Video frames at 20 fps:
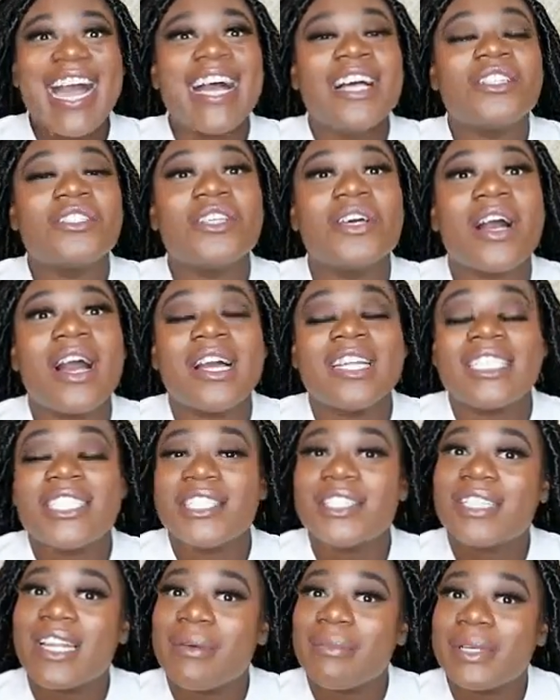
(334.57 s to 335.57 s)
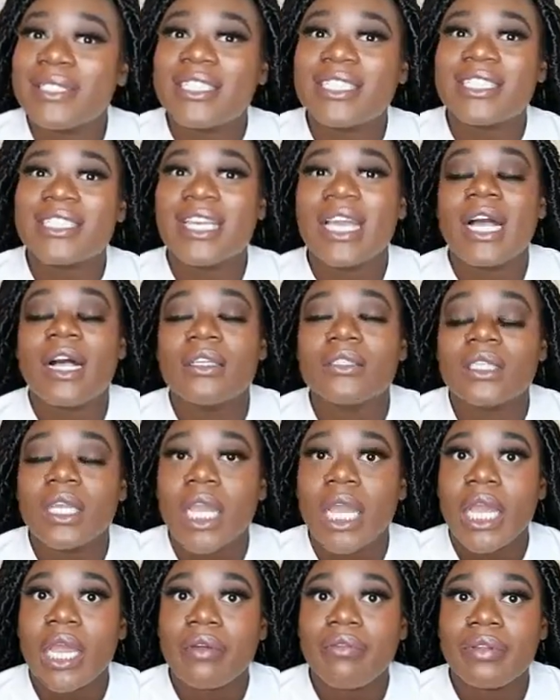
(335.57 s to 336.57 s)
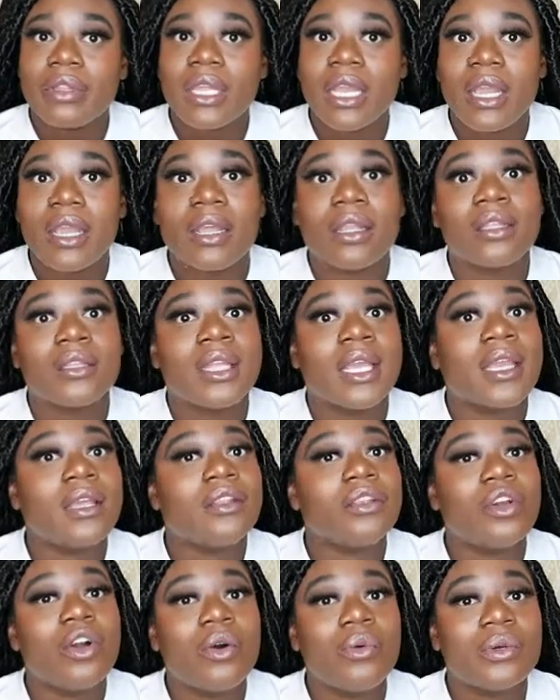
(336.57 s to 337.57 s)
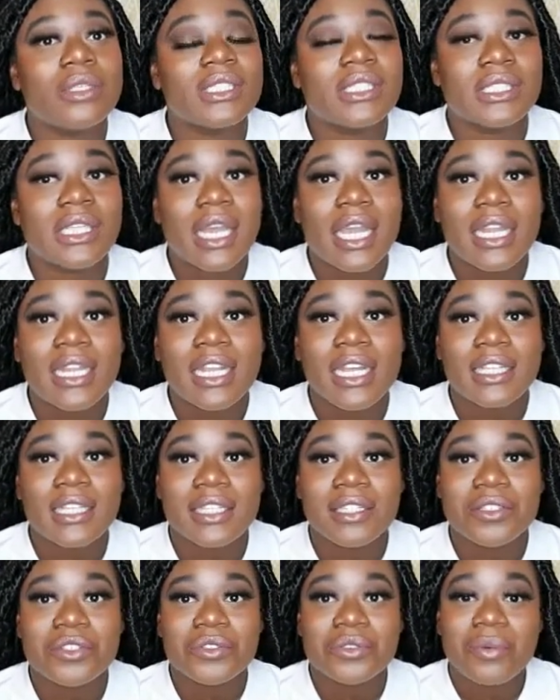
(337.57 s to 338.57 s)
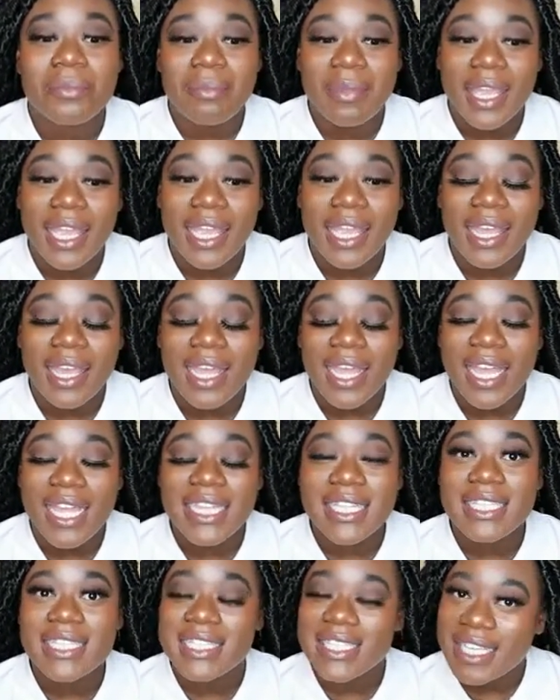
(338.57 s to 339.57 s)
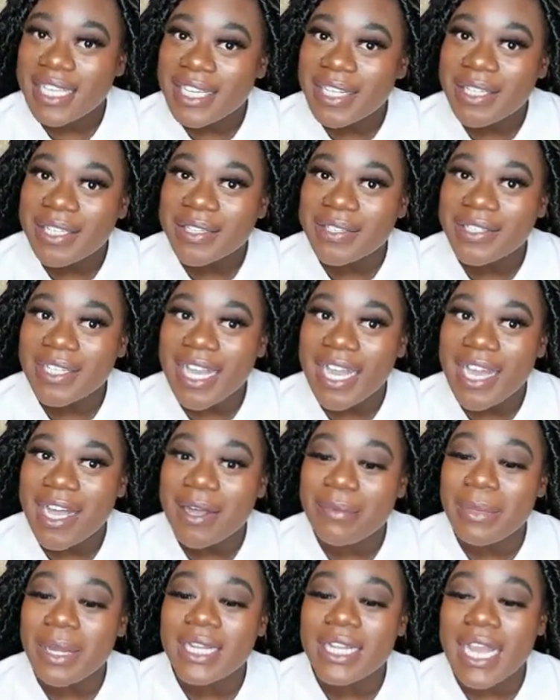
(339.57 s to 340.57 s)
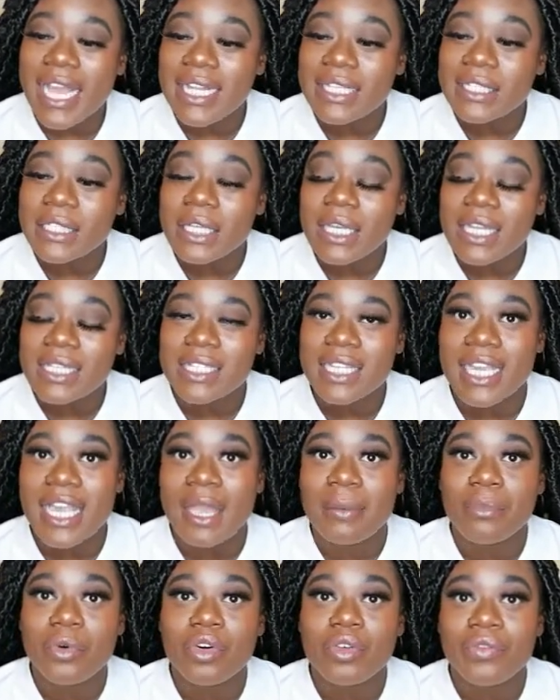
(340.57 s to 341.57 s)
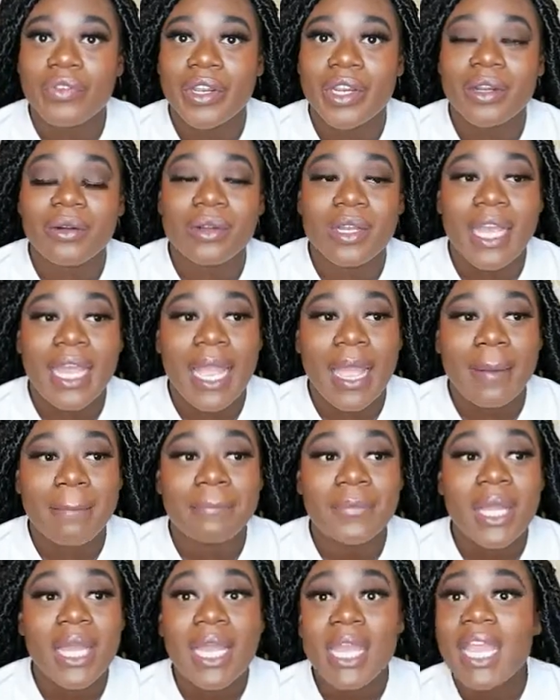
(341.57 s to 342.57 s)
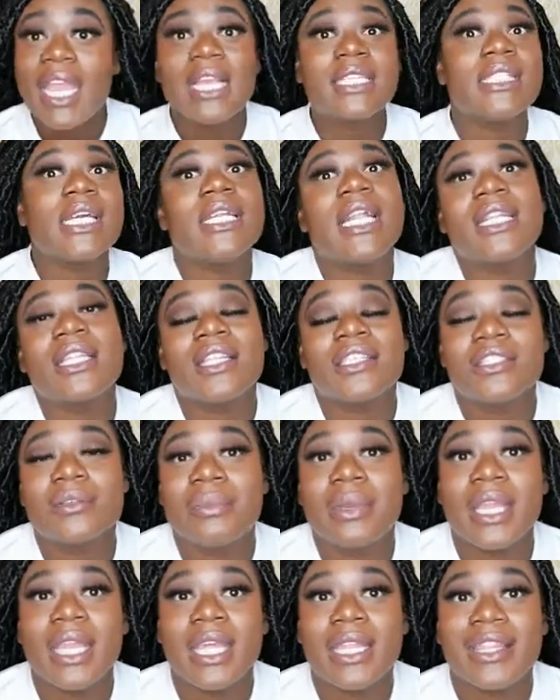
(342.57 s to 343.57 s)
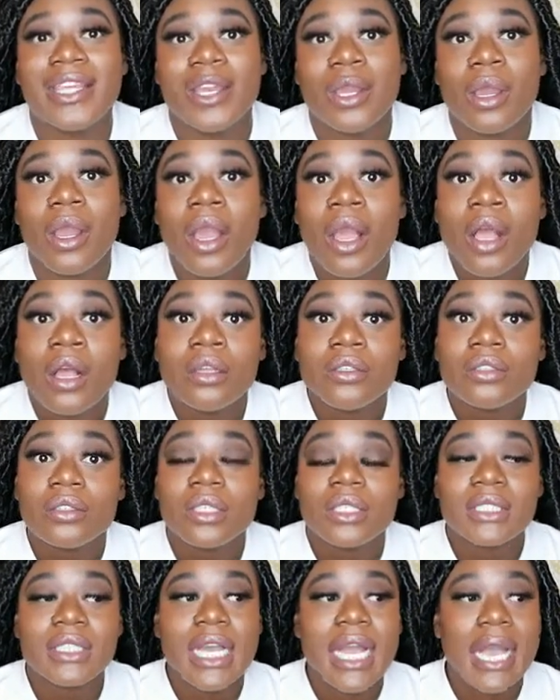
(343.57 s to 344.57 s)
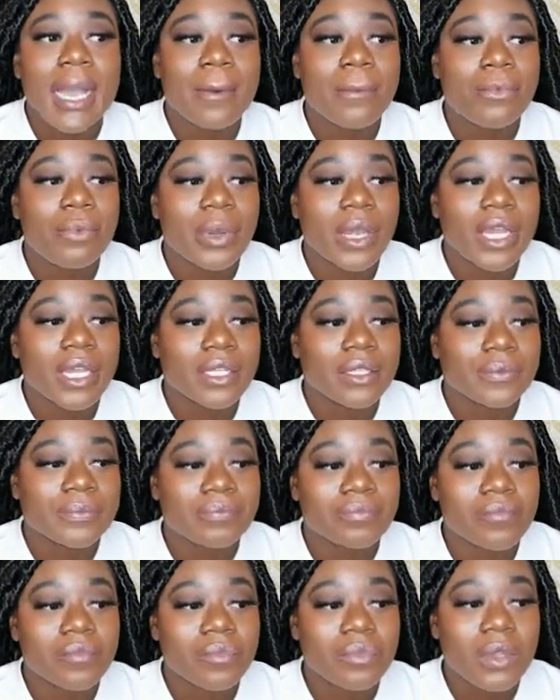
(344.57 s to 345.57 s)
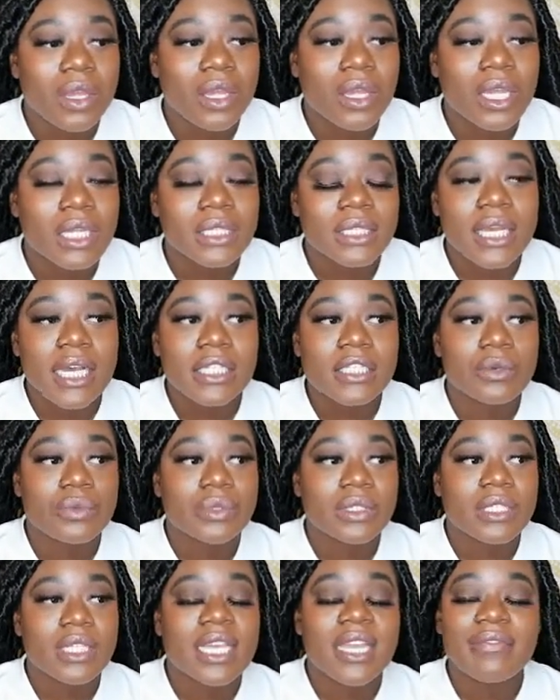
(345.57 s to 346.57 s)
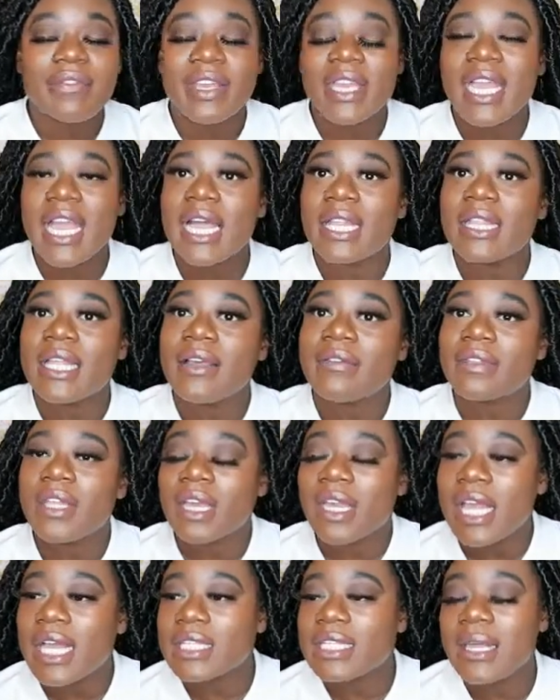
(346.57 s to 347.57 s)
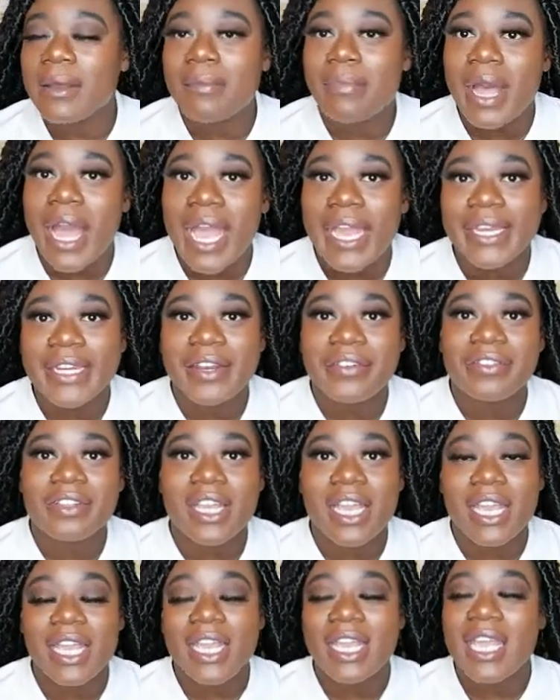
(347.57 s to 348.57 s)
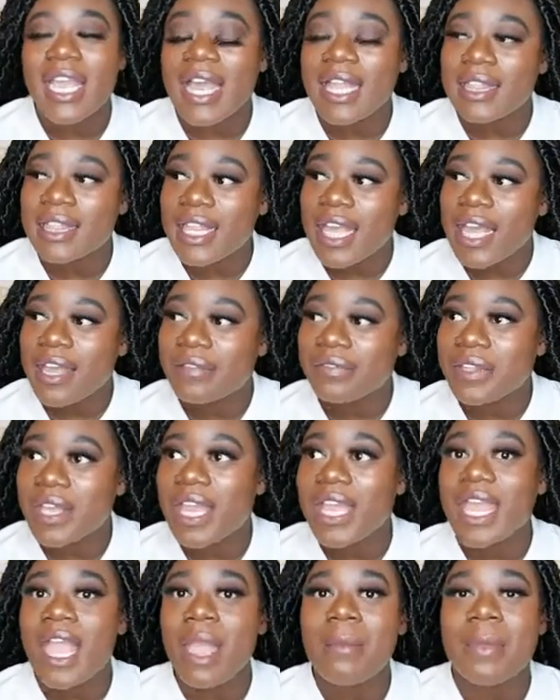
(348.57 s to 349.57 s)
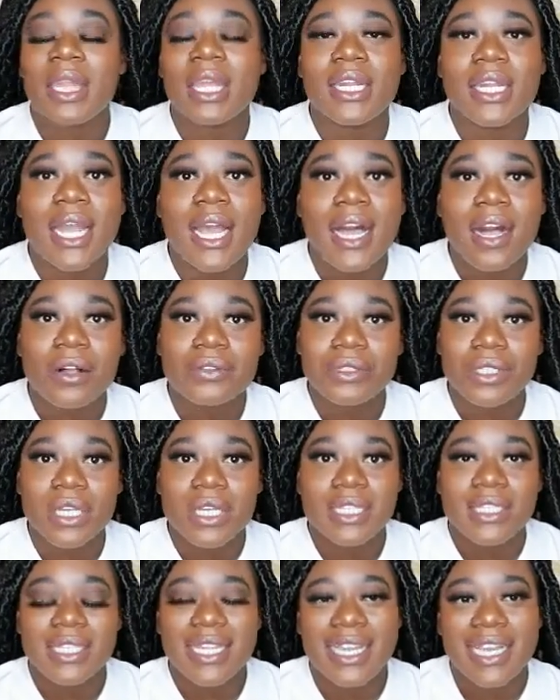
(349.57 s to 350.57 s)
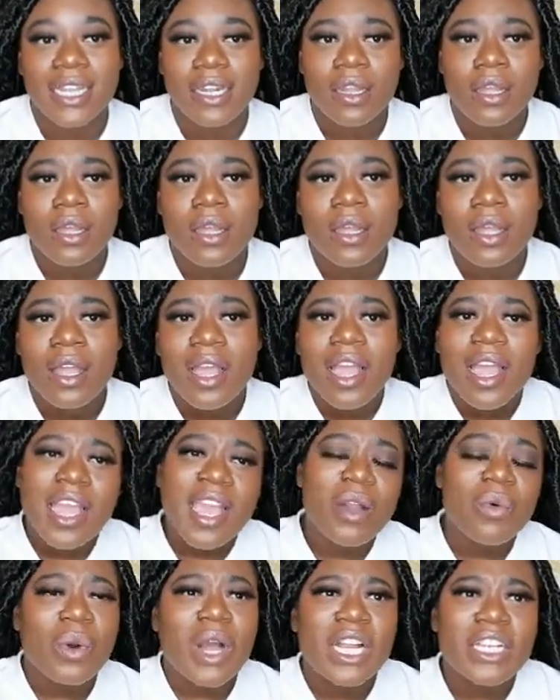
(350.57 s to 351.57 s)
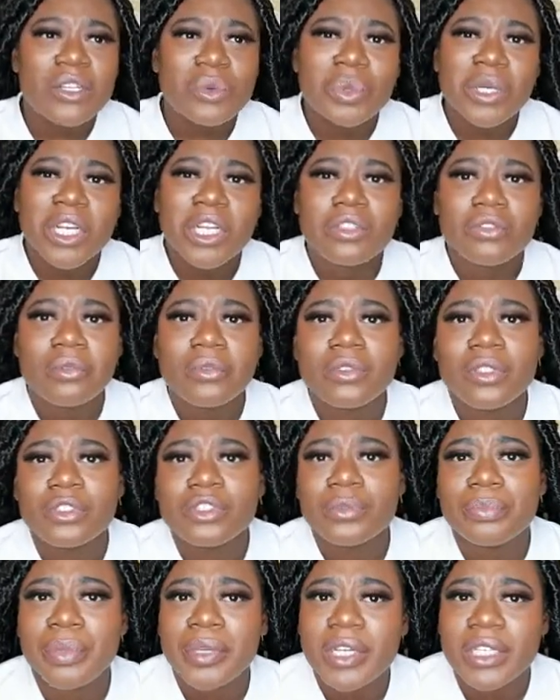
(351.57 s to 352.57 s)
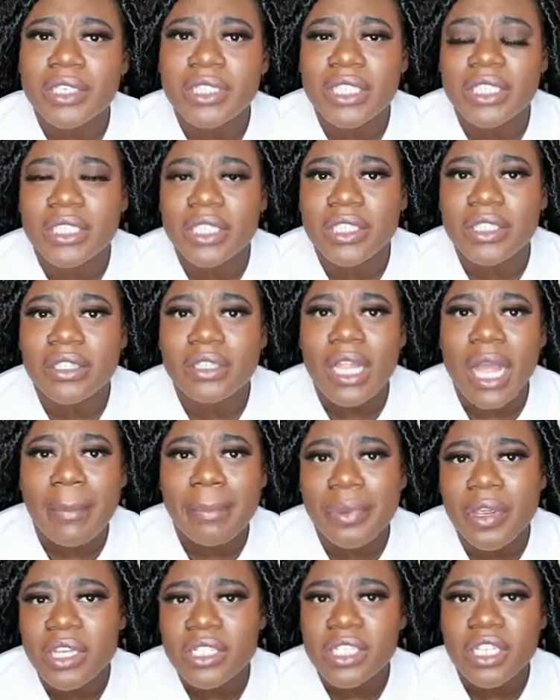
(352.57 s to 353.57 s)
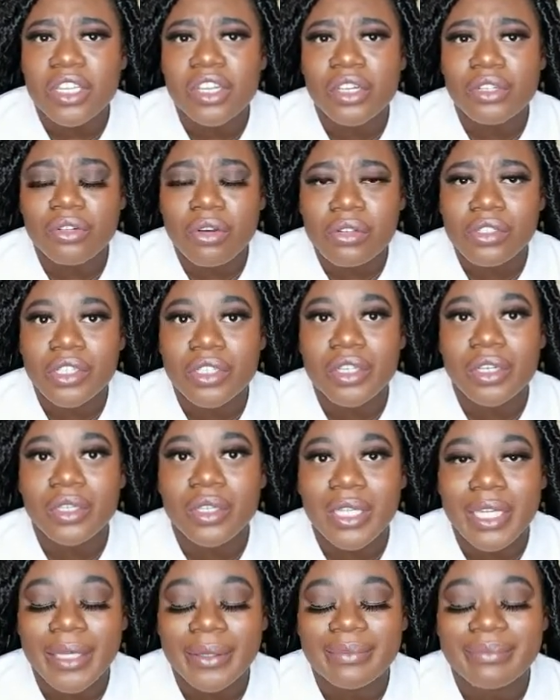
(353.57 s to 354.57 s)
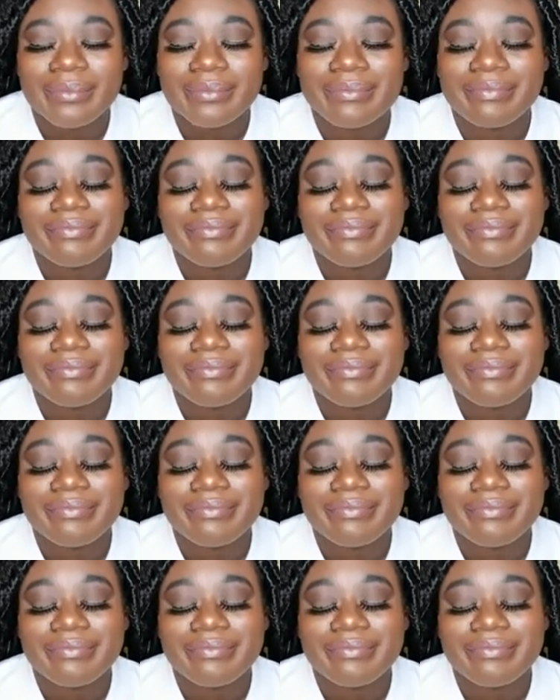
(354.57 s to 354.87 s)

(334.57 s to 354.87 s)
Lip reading: So I chilled at my sister's house, everything. Then no one say nothing to me until now my dad's cousin came over, okay? He didn't say nothing to me either. So the time when his cousin was leaving, he had left out, he had said bye and everything, and he had left. Then he came back in the house and he said, and watching, what are you doing with those piercings, that piercing in your nose and your lip?